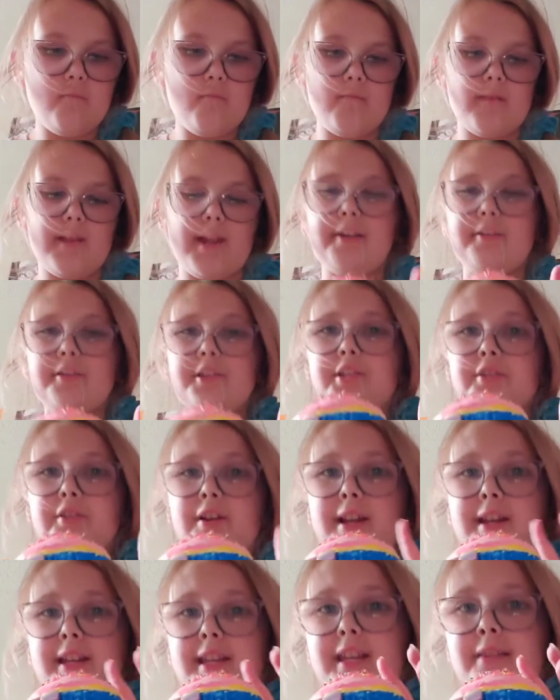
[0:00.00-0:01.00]
I was just trying
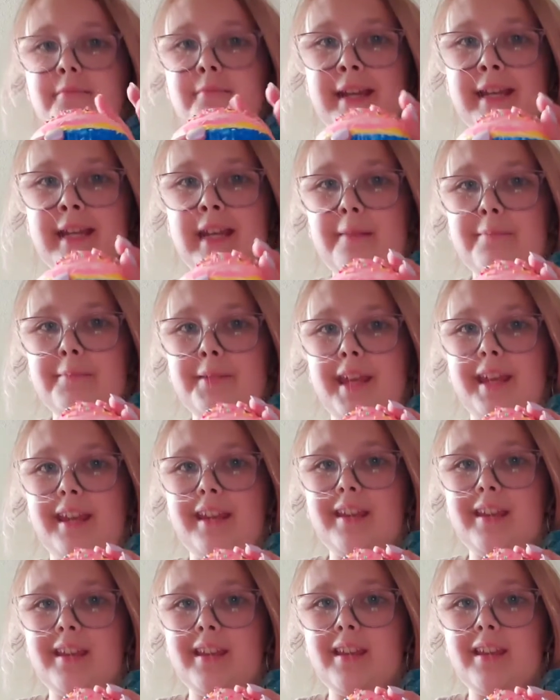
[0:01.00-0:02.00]
to eat my cupcake.
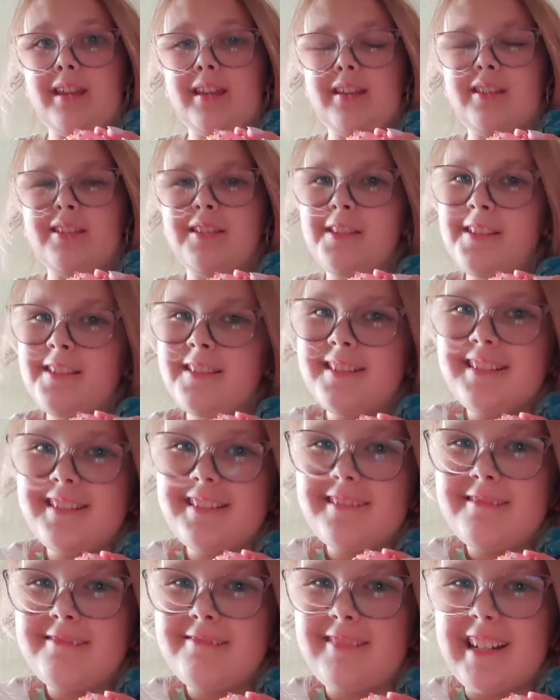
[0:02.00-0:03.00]

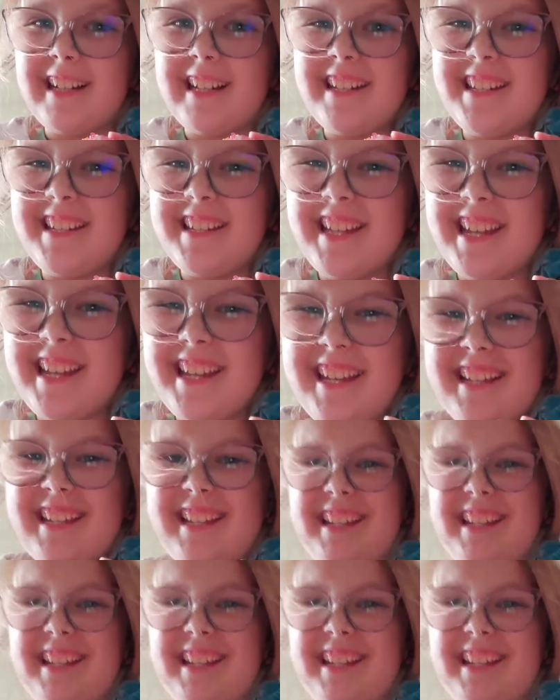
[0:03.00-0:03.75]
What did he say?